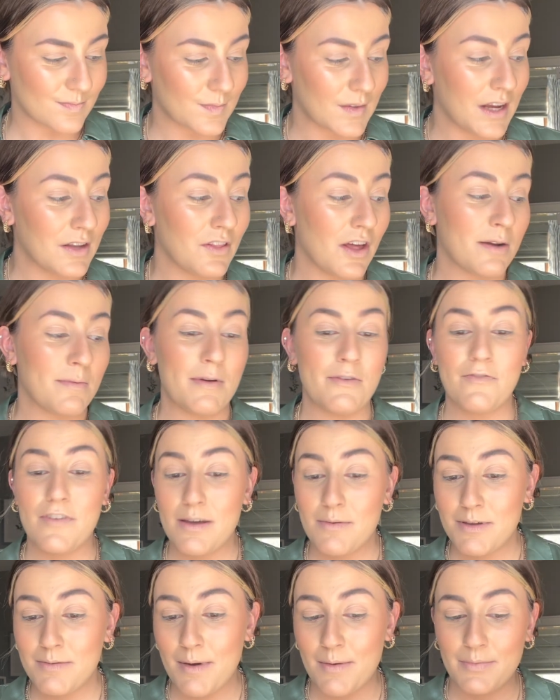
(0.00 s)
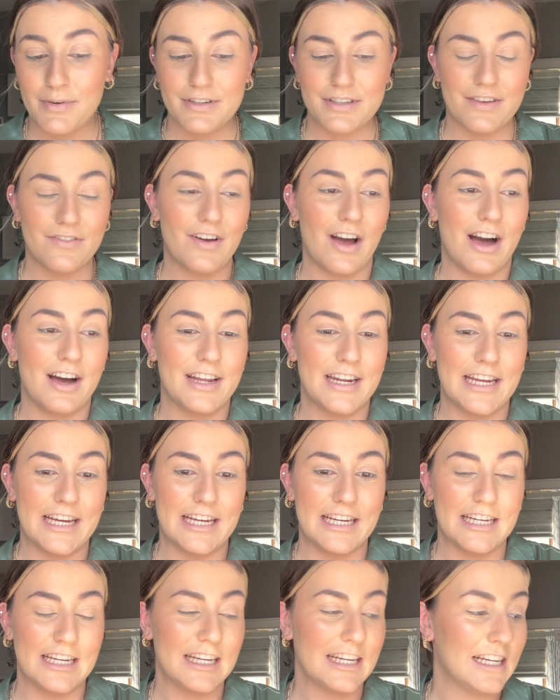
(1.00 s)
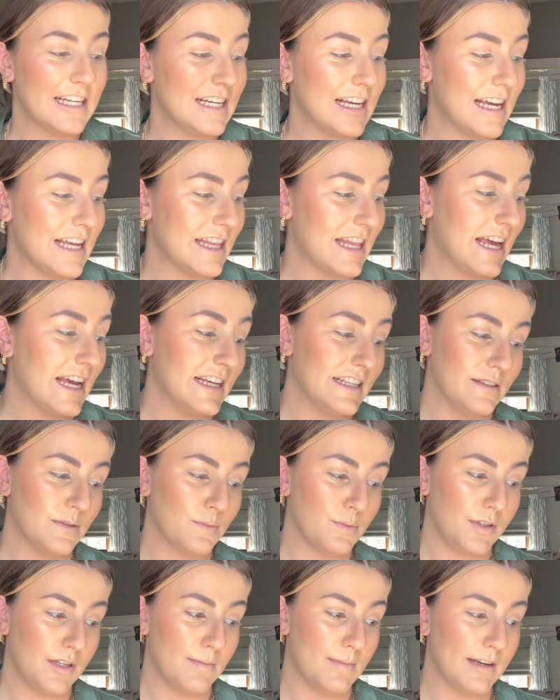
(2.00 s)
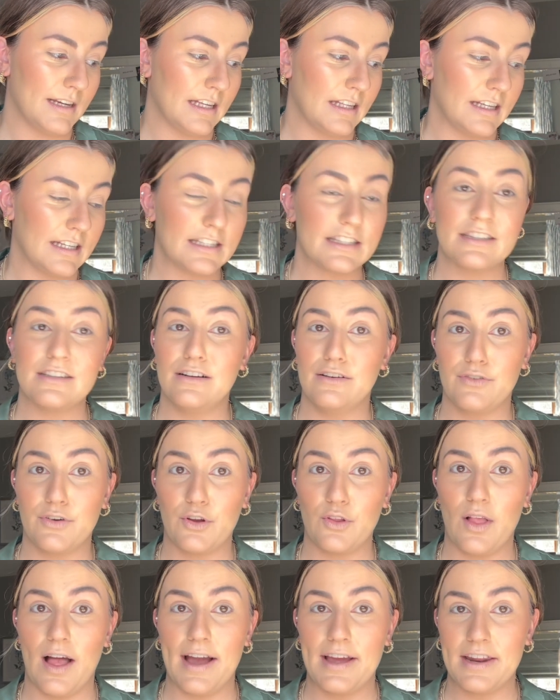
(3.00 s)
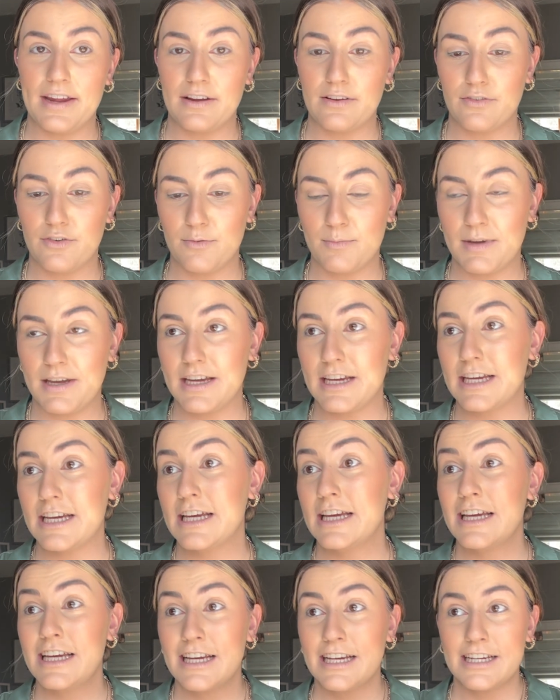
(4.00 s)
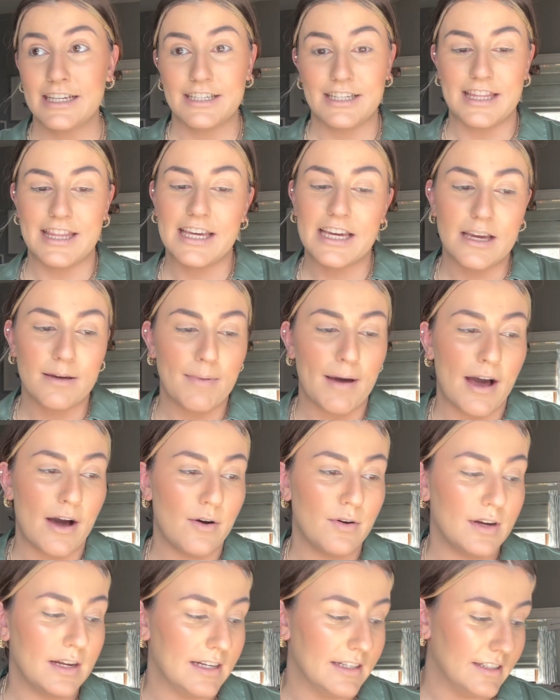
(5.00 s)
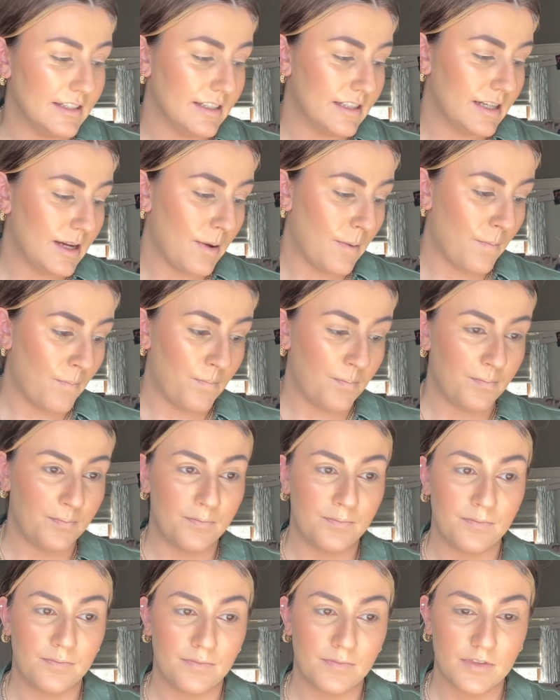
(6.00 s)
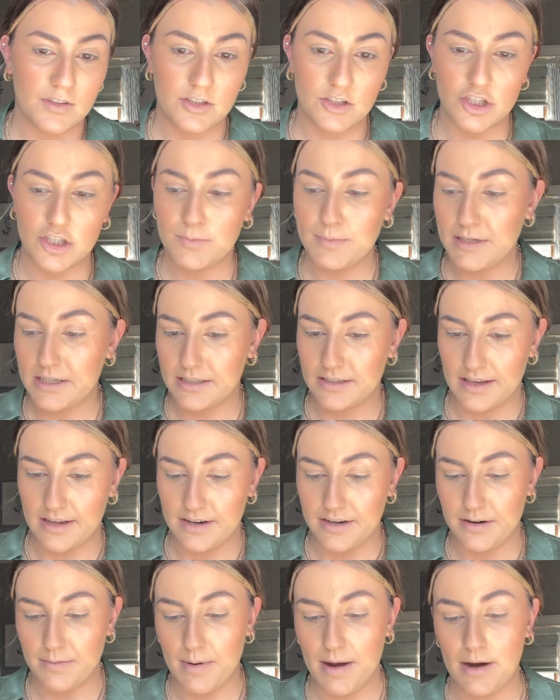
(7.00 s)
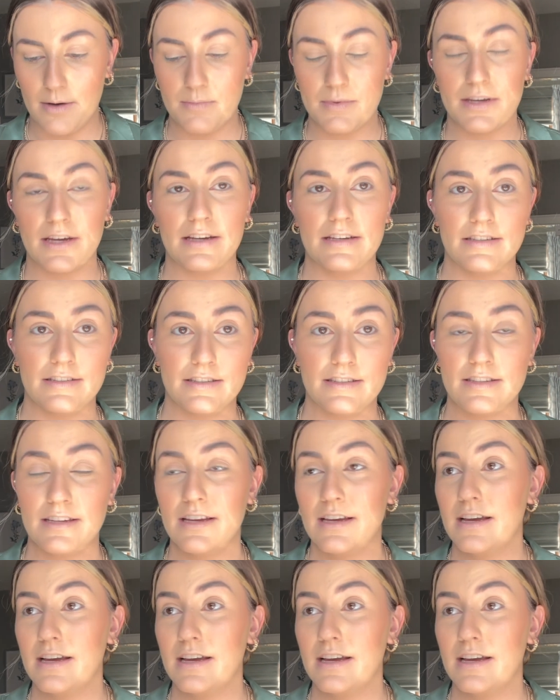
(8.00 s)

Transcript: lot of my family members have gotten it, and that is a really big like silver lining for me to think about and just be excited about, because